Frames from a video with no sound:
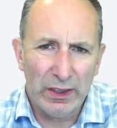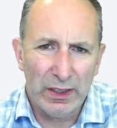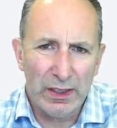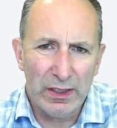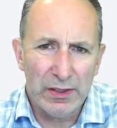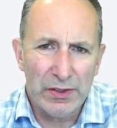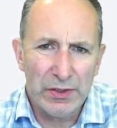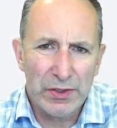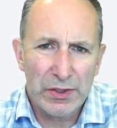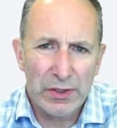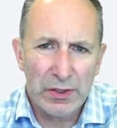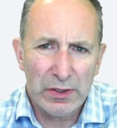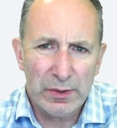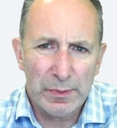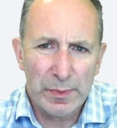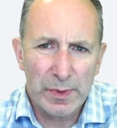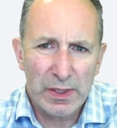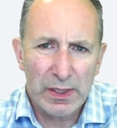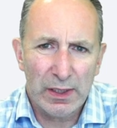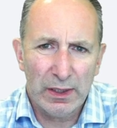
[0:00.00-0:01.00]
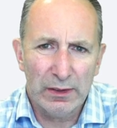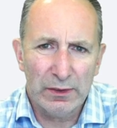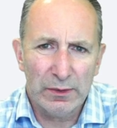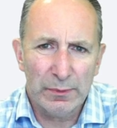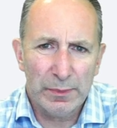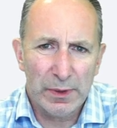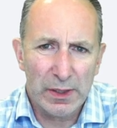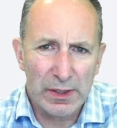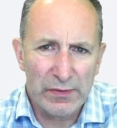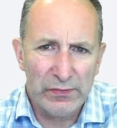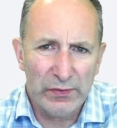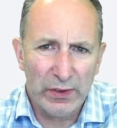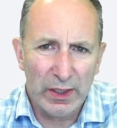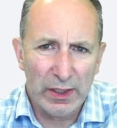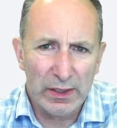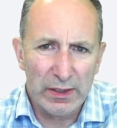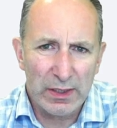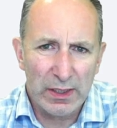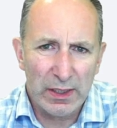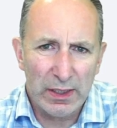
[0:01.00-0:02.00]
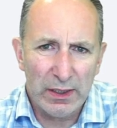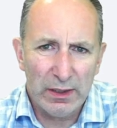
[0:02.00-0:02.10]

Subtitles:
is 30% plus VAT.